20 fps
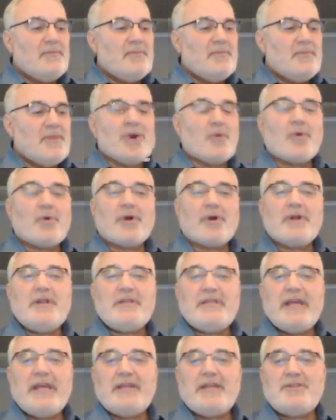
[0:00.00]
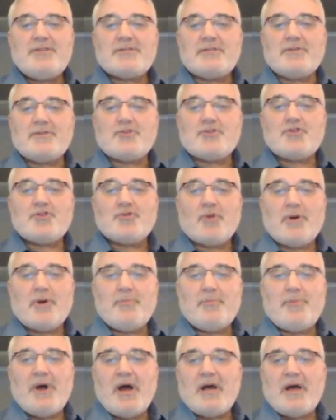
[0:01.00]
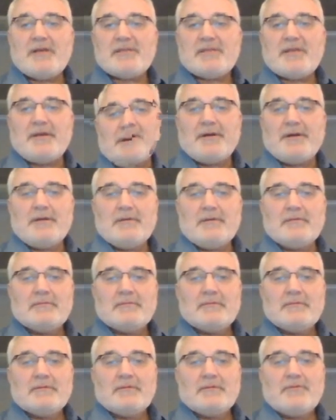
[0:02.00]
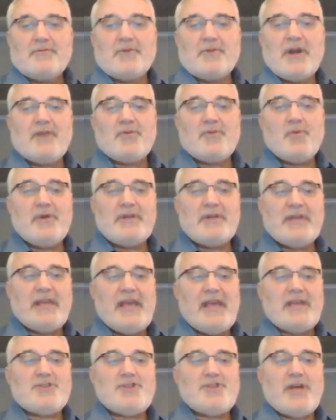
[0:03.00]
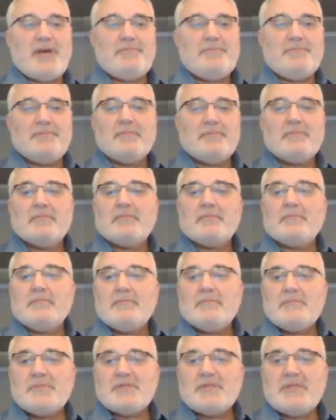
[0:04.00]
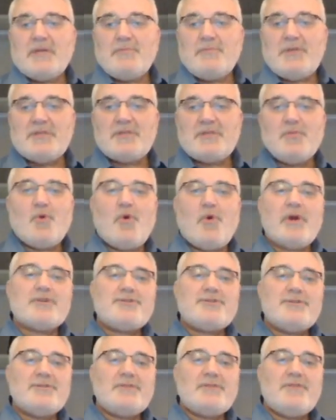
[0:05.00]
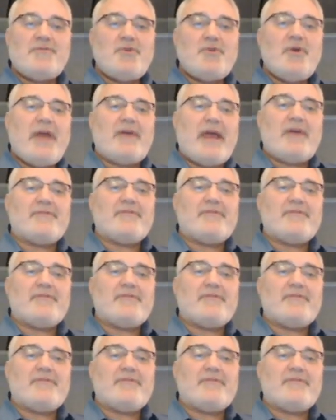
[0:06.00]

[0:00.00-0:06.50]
Now we're going to take just a short pause here for everyone to catch up. Send me some questions if you have